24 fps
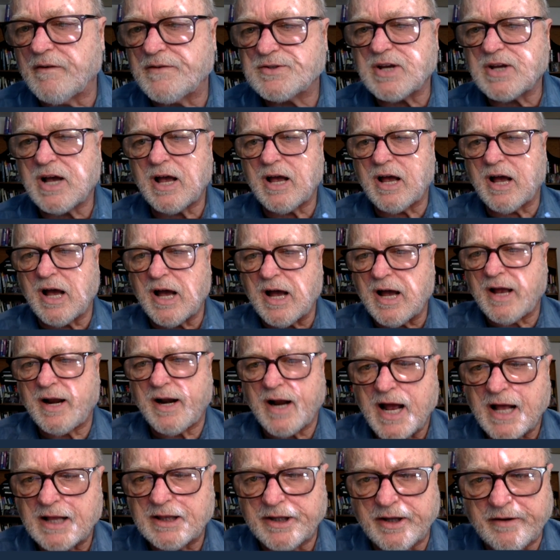I, I, and I
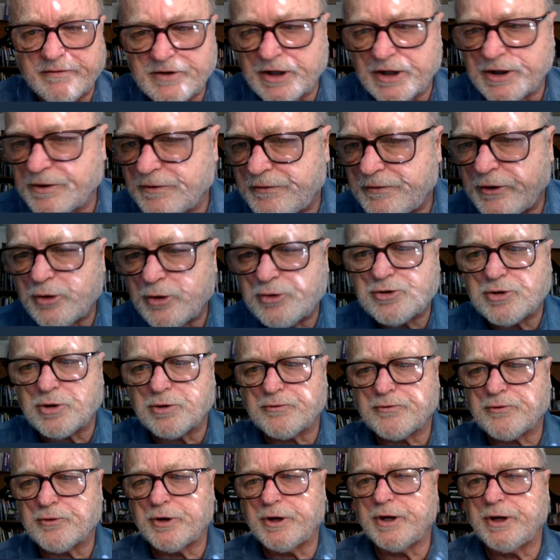lived in the future
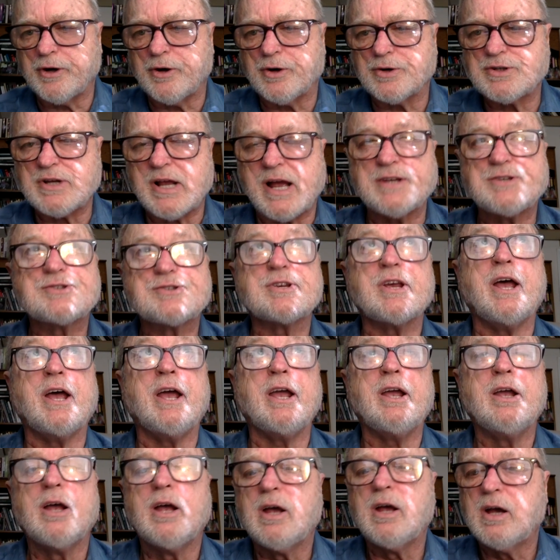for years. I'd say,
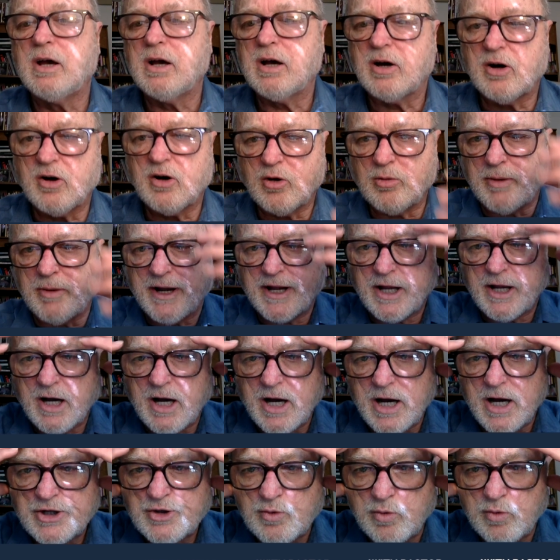oh my
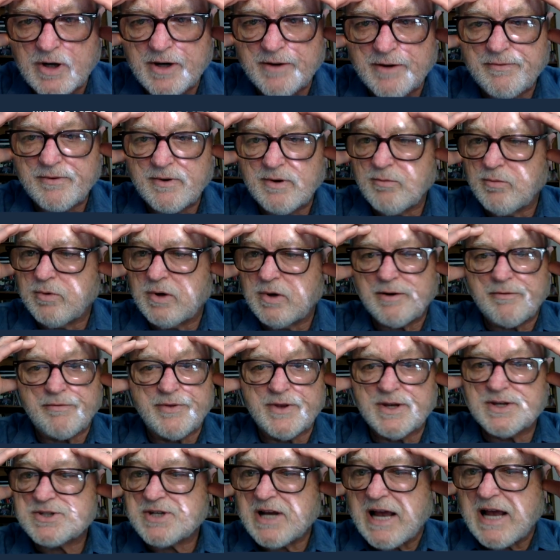gosh, what if what if
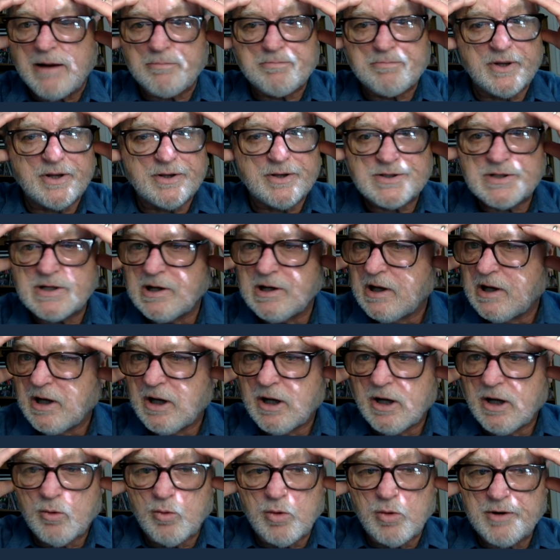this happens?
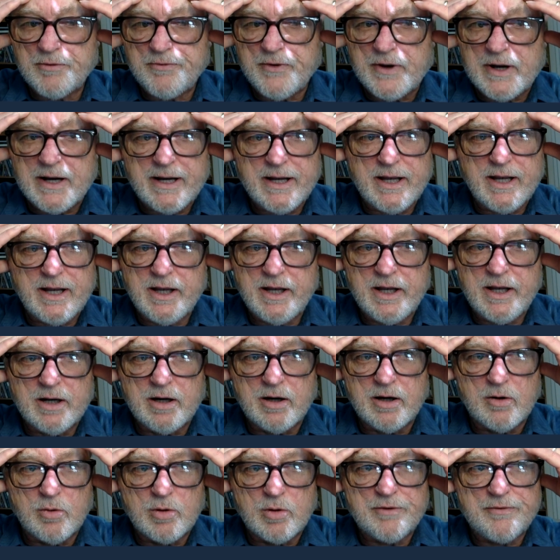What if I, you know,
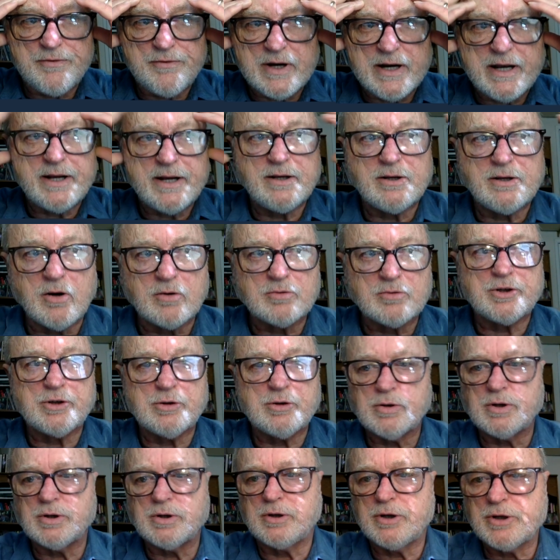what if I don't do
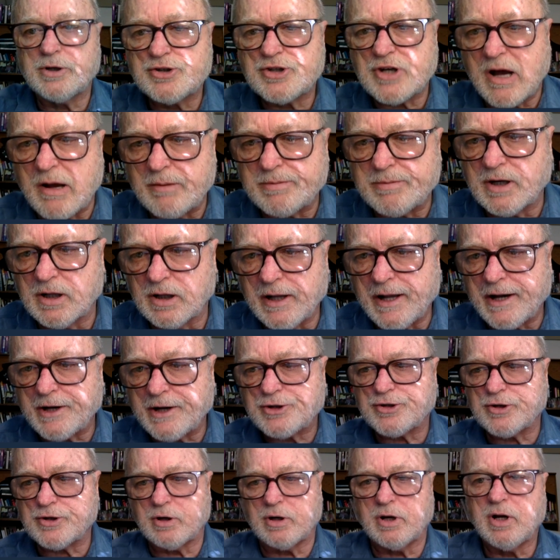a good job in a
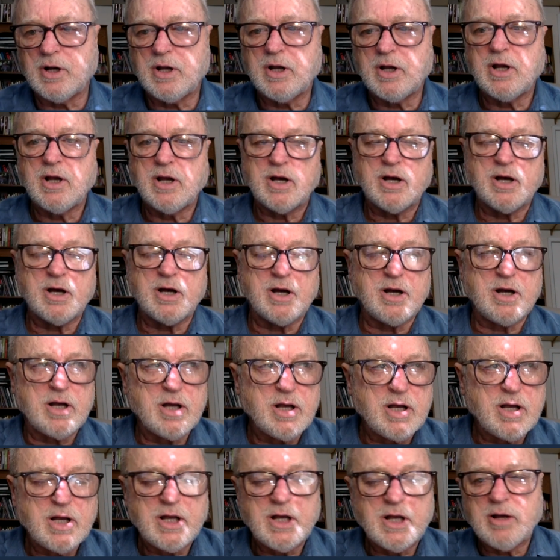lecture? Ugh,
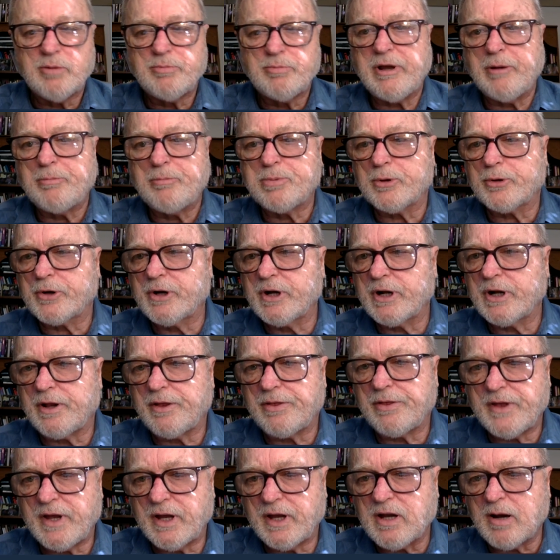people are going to
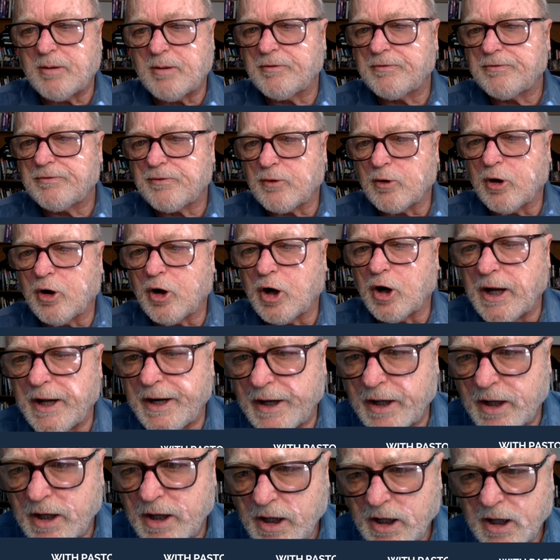think I'm a fraud.
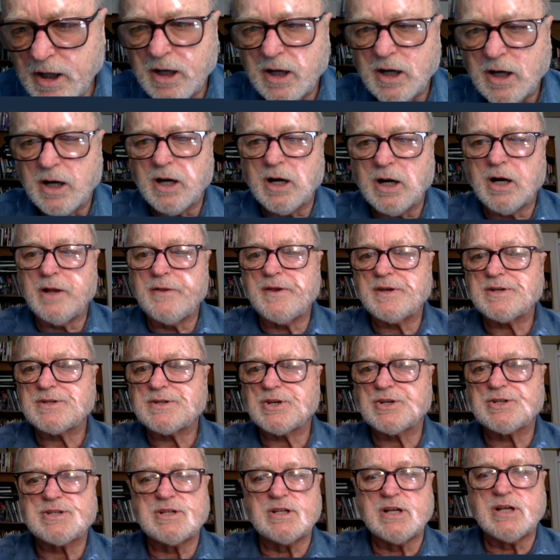Uh, this
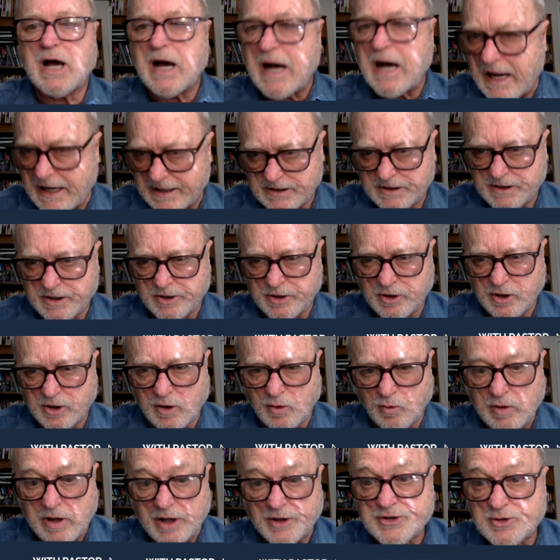is not going to go
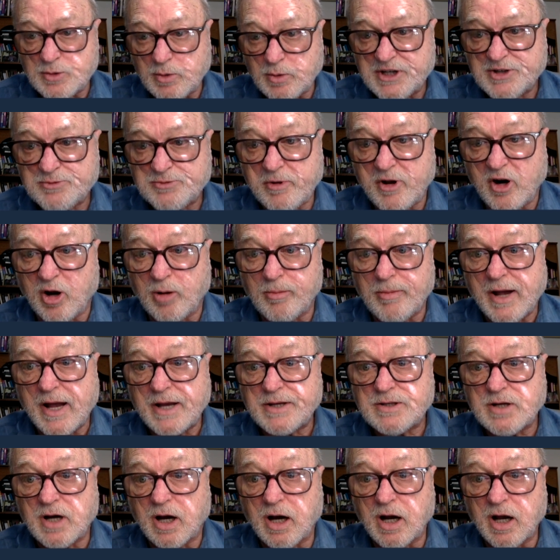well. So I spent all my
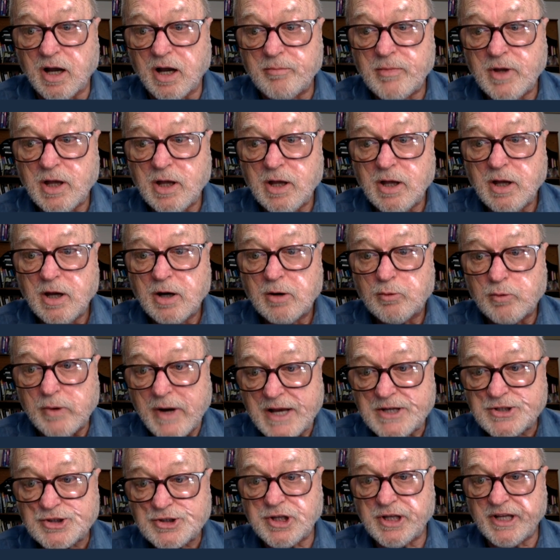time
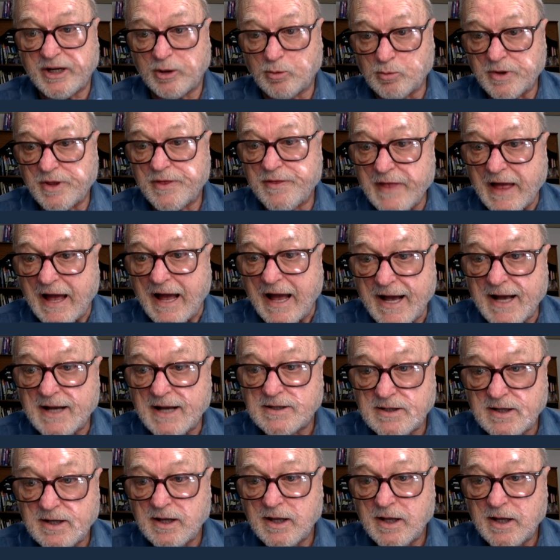wrestling with that
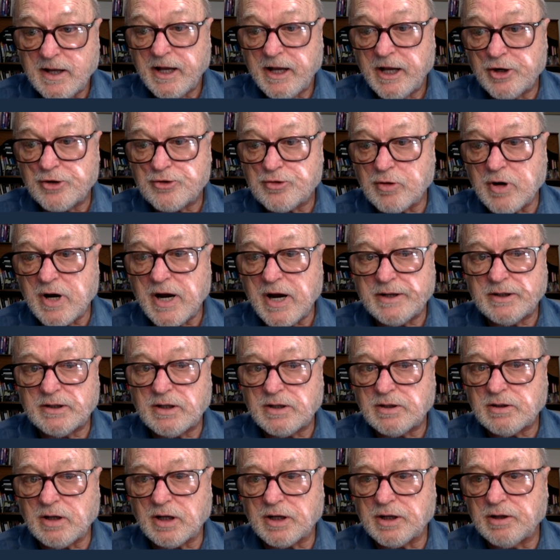and trying
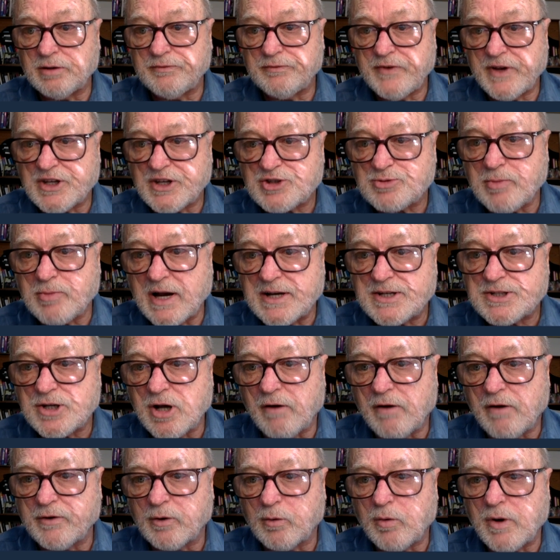to convince myself
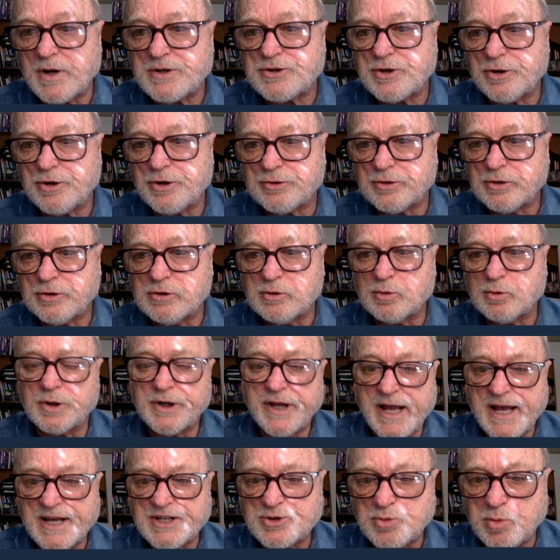it wasn't true. Well,
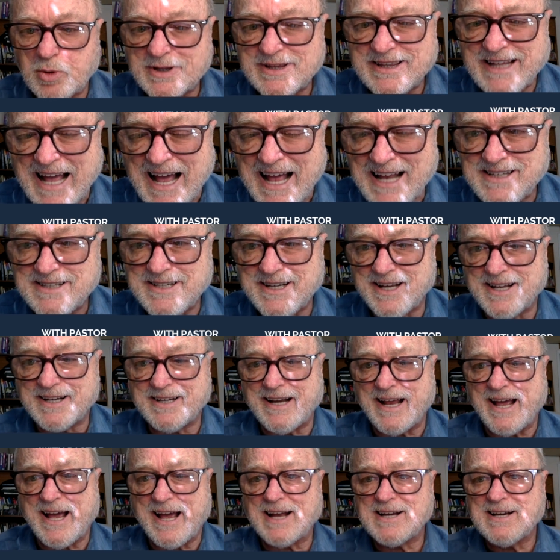guess what that did,
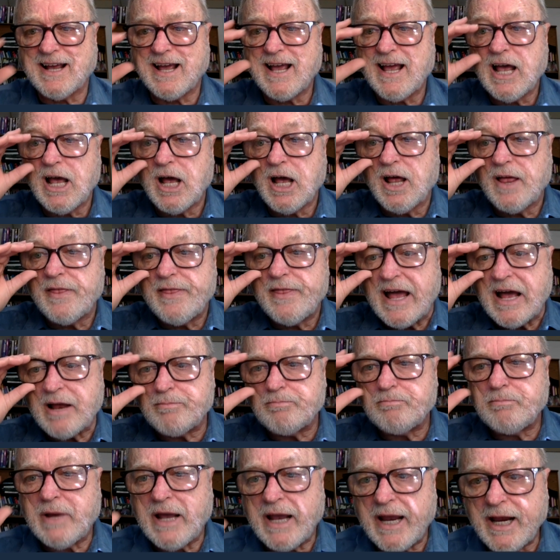Matt? That
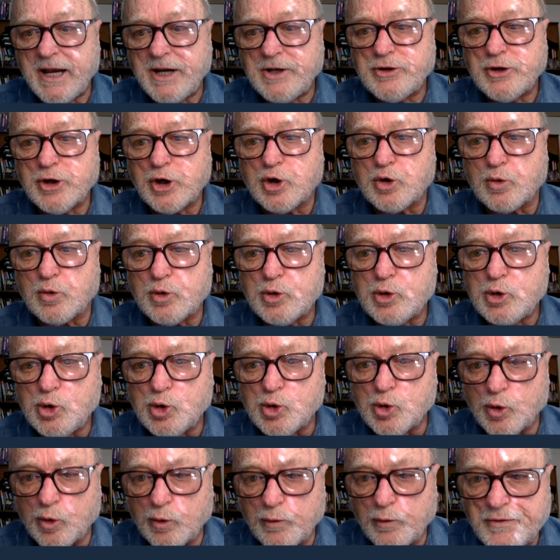made the
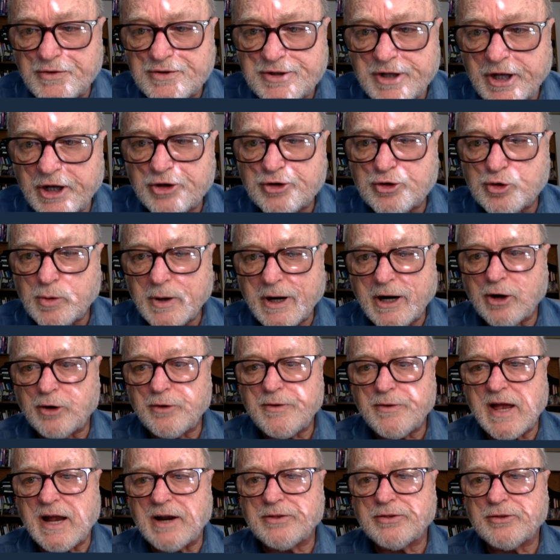grooves that trigger
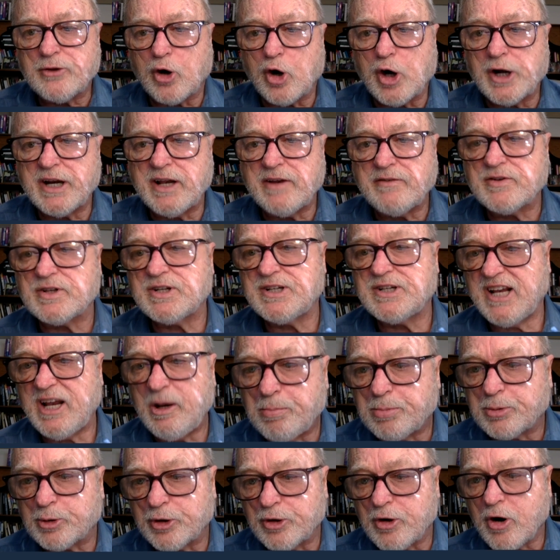that thought even
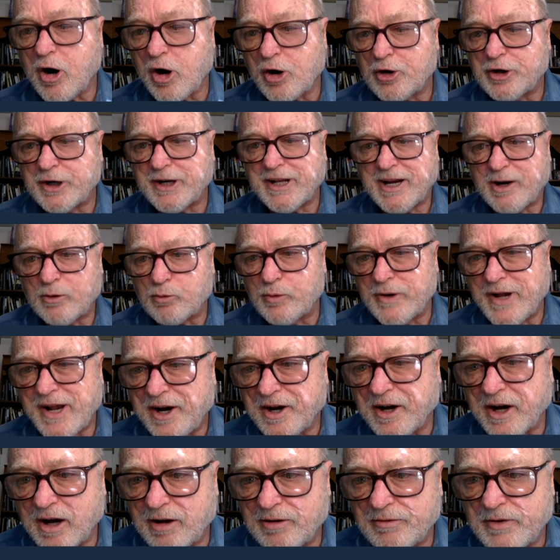deeper and harder to get rid of.